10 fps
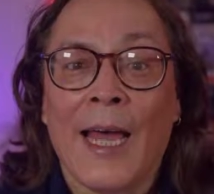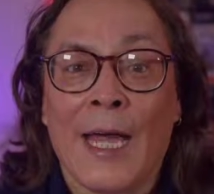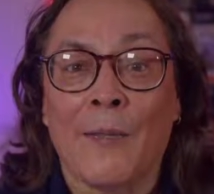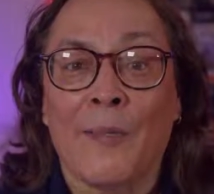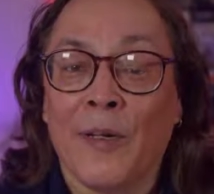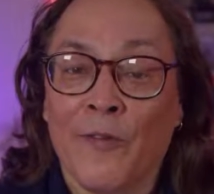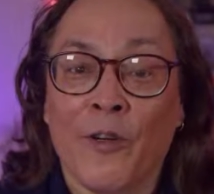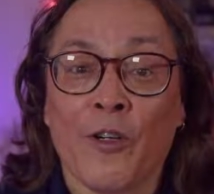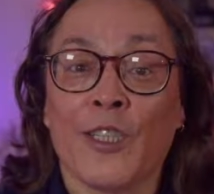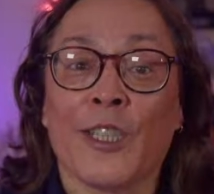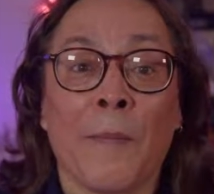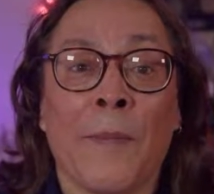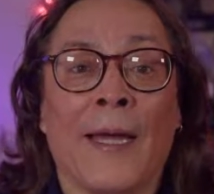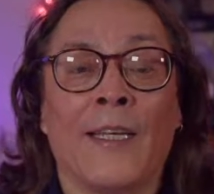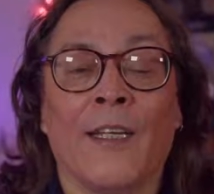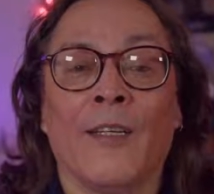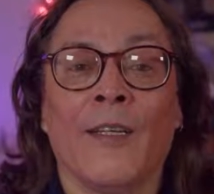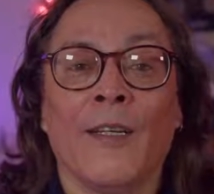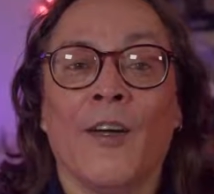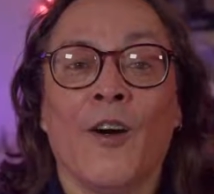and Bitfocus
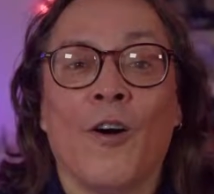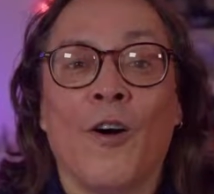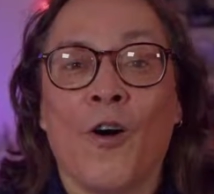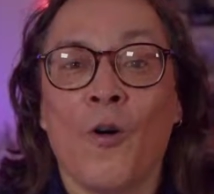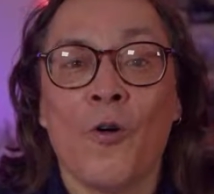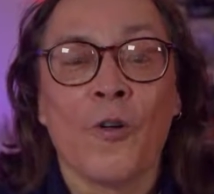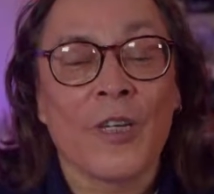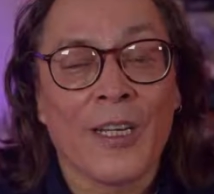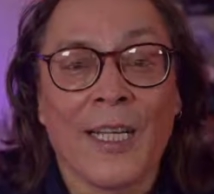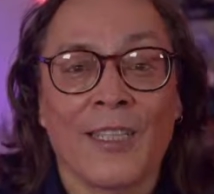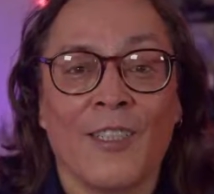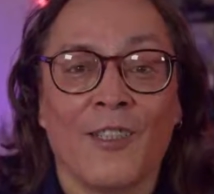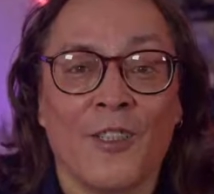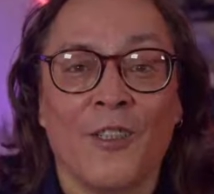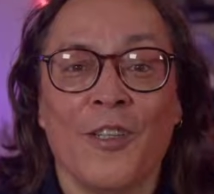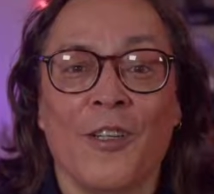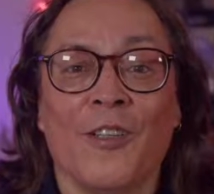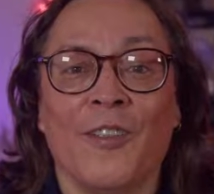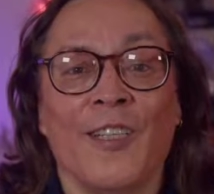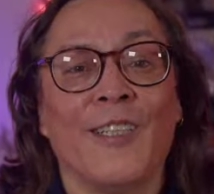Companion, all connected to
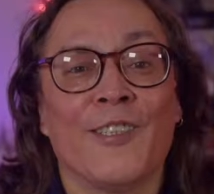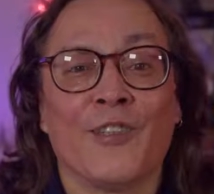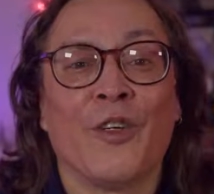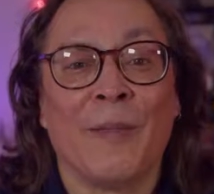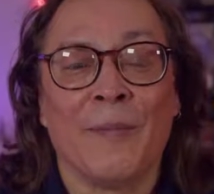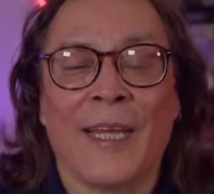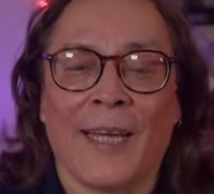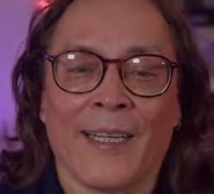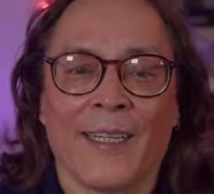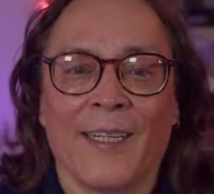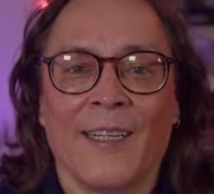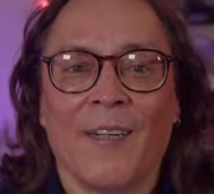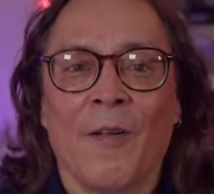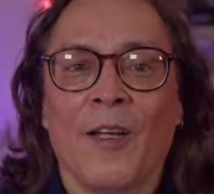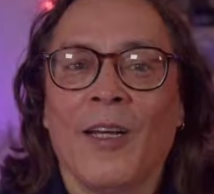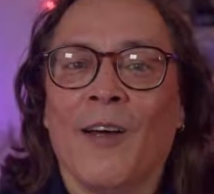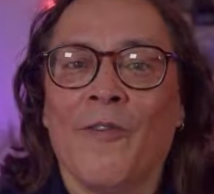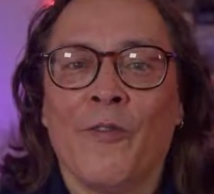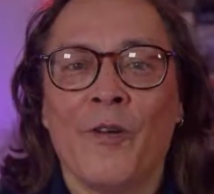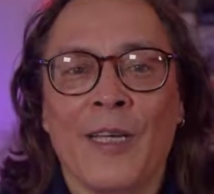the Stream Deck
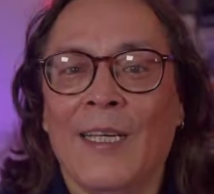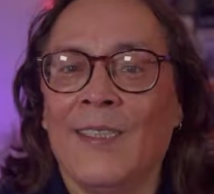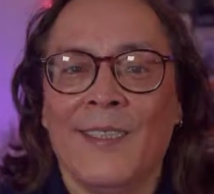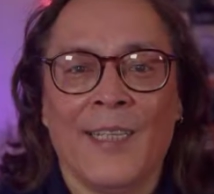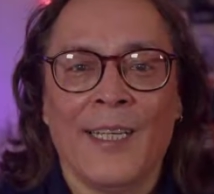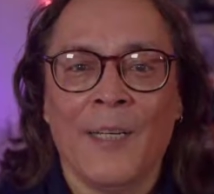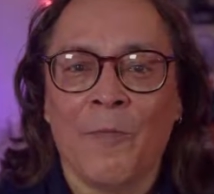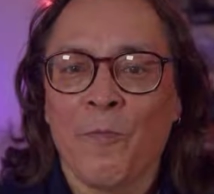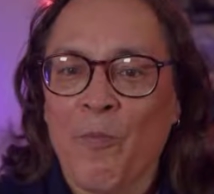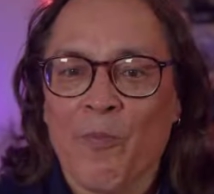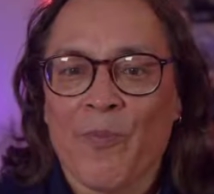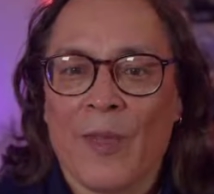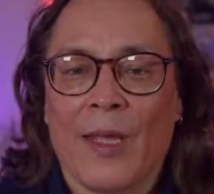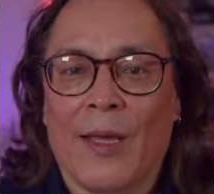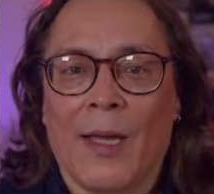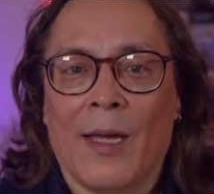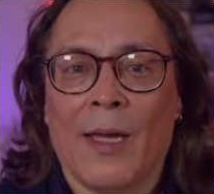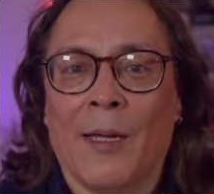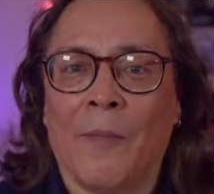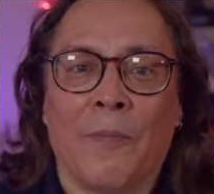for easy
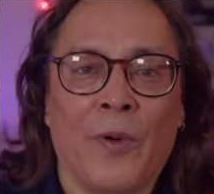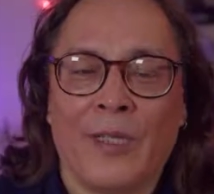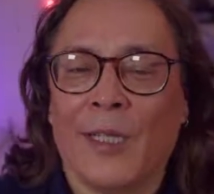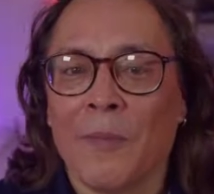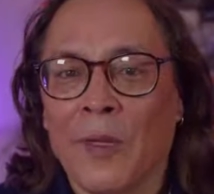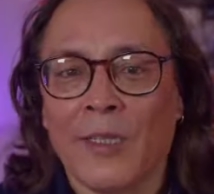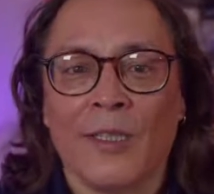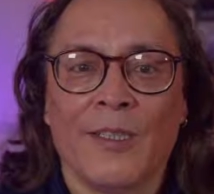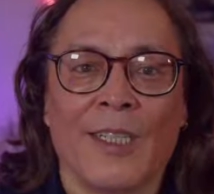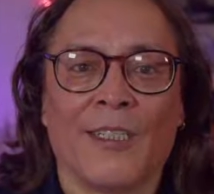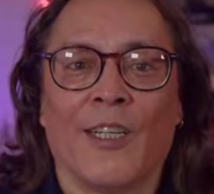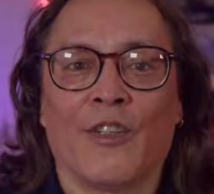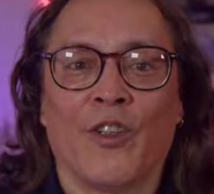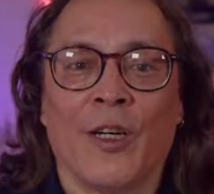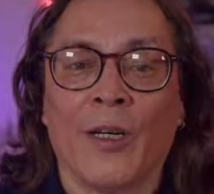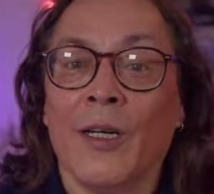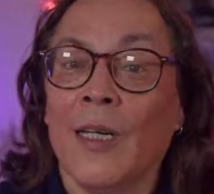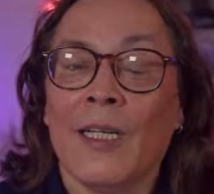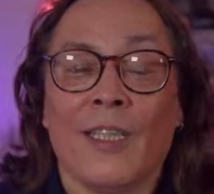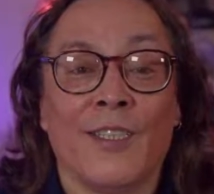pressing buttons, etc.
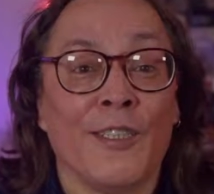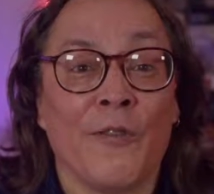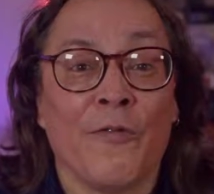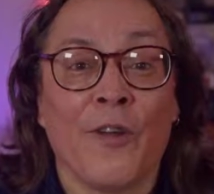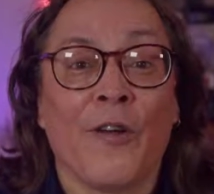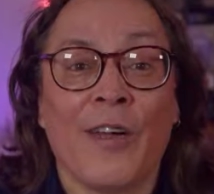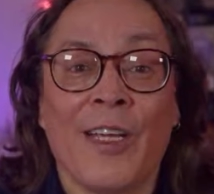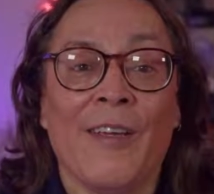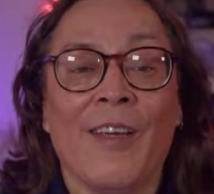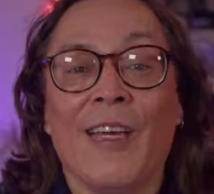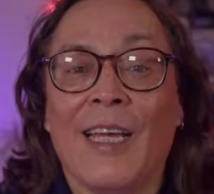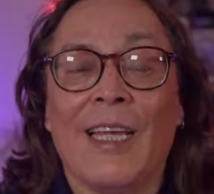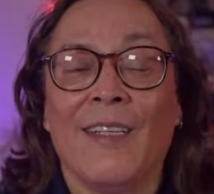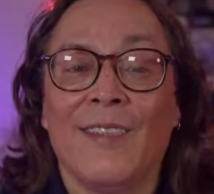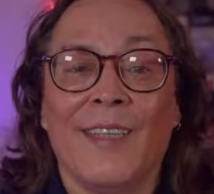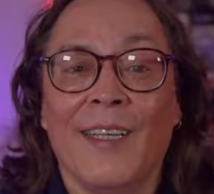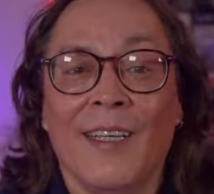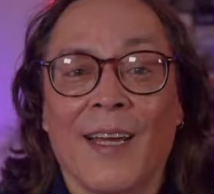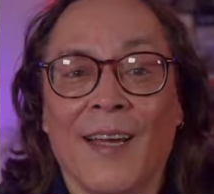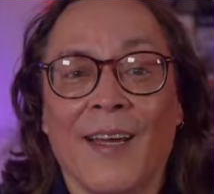This is a very easy